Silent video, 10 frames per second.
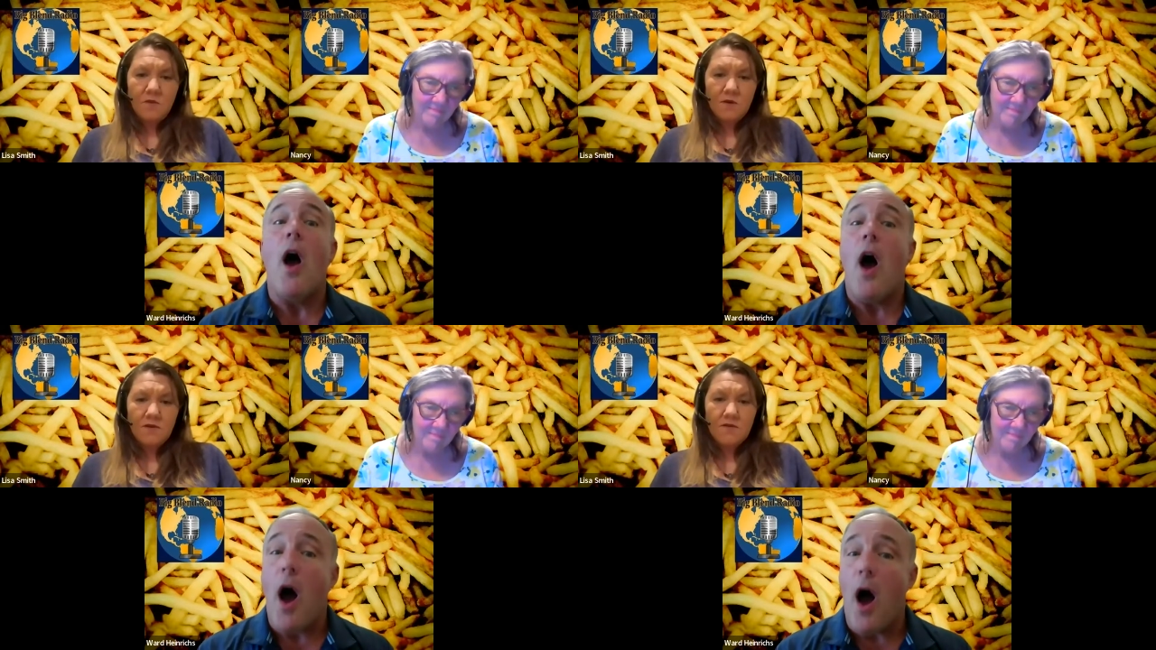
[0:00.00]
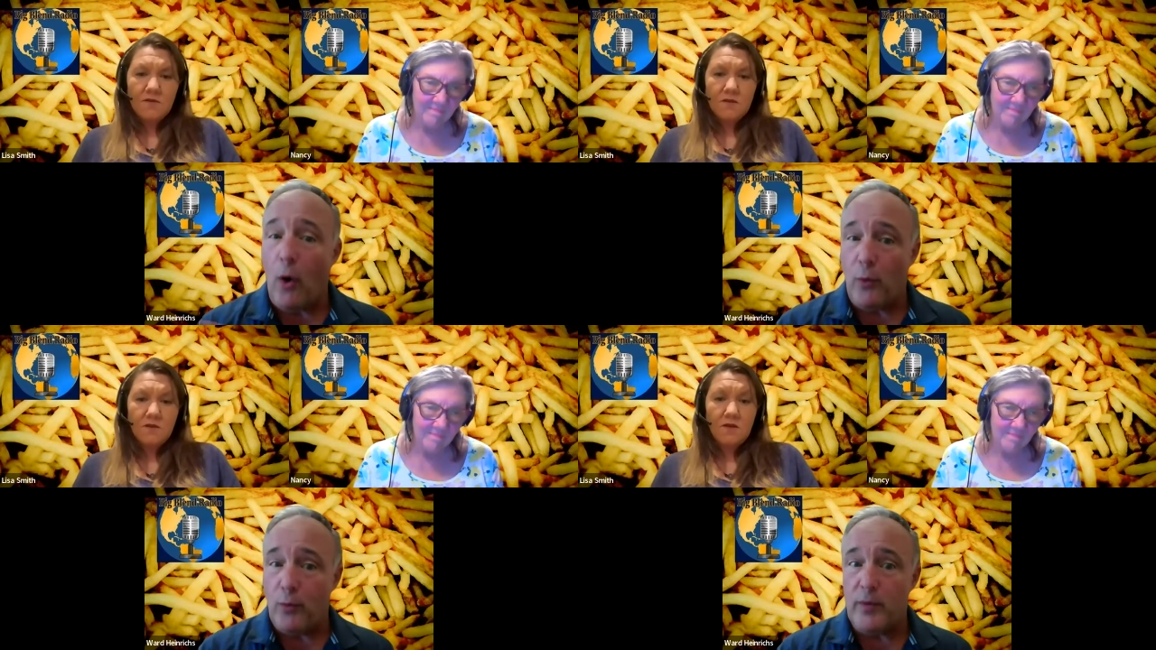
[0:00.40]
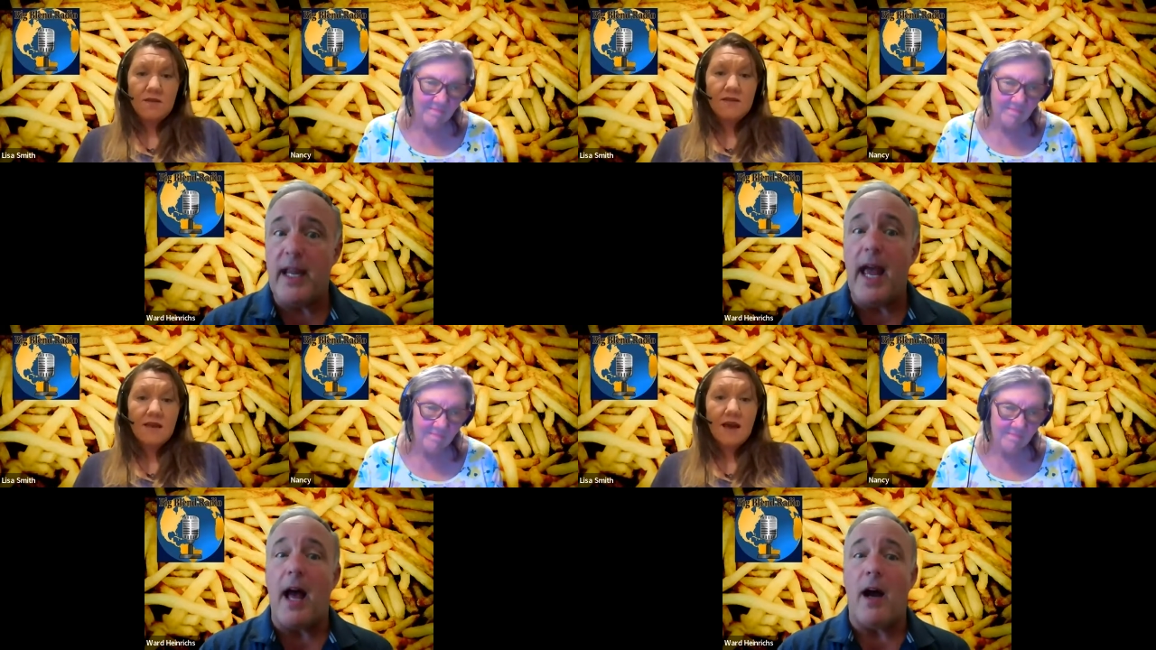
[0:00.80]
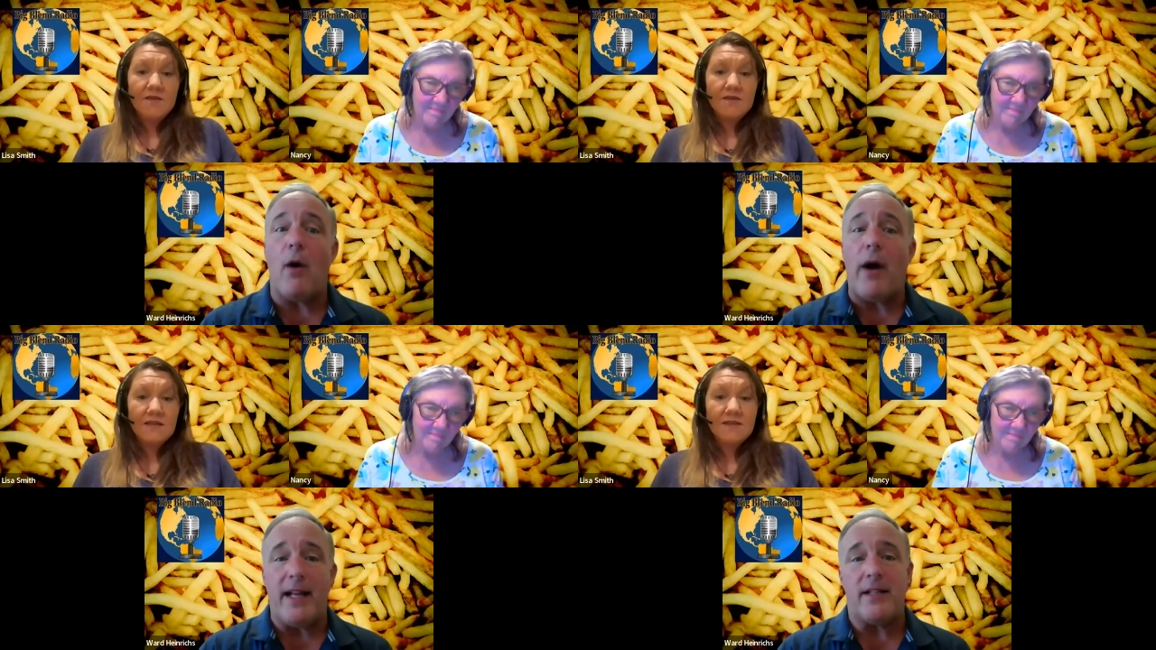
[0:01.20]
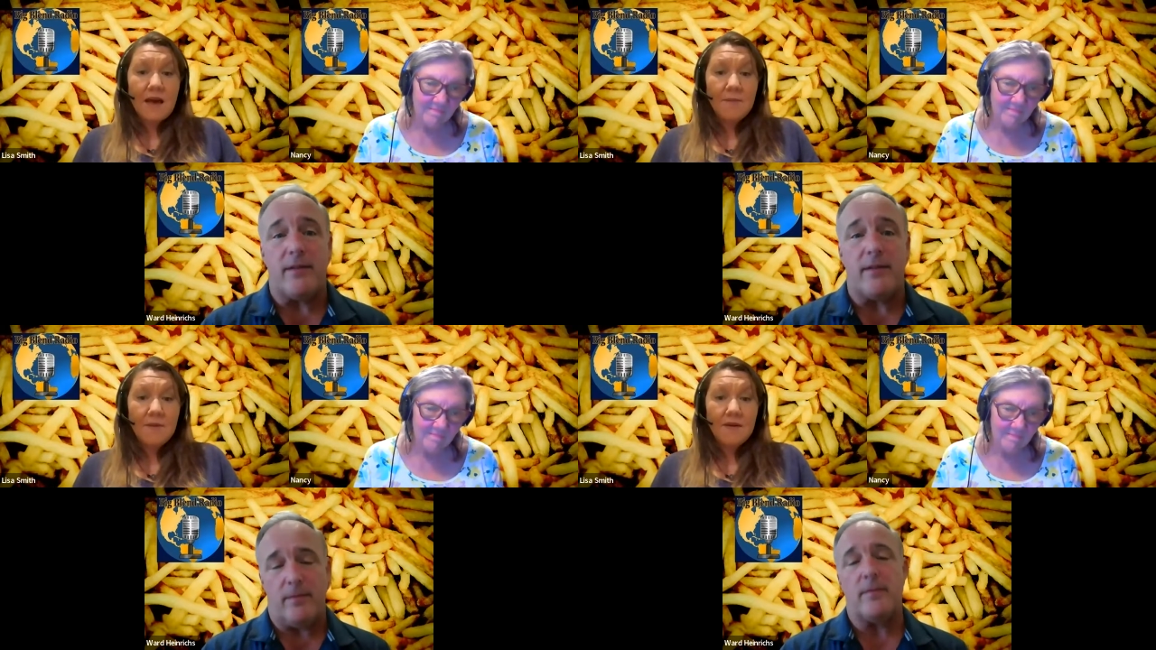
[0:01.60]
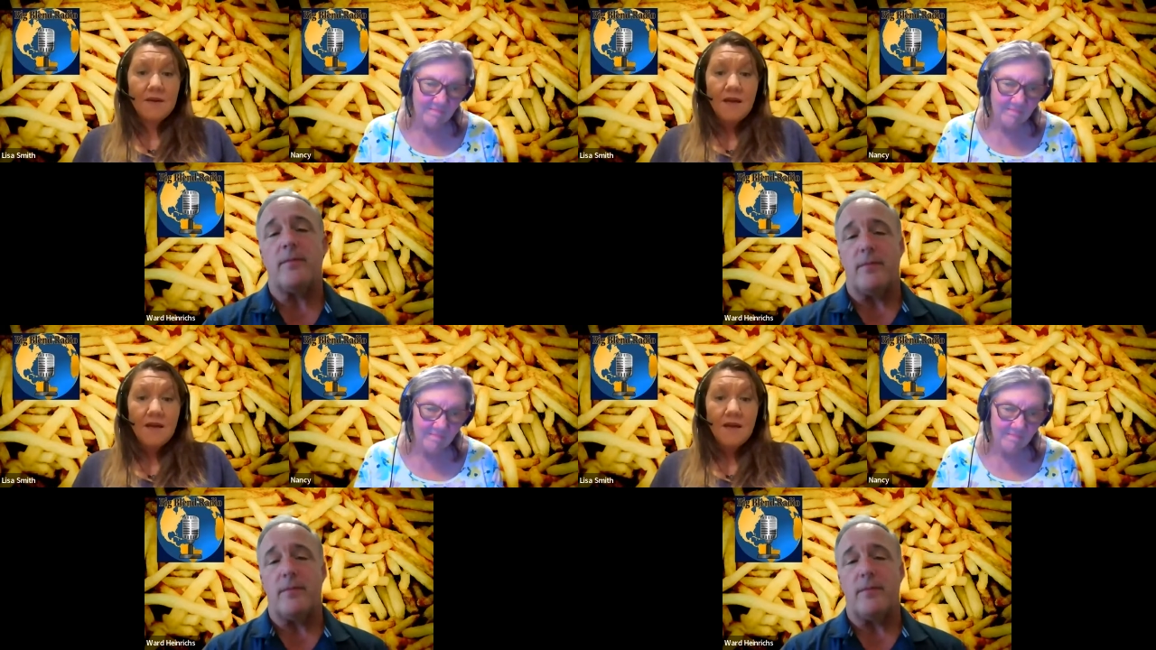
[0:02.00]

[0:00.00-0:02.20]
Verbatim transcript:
Speaker 1: workers oh, do this. Yeah, How does right. this happen?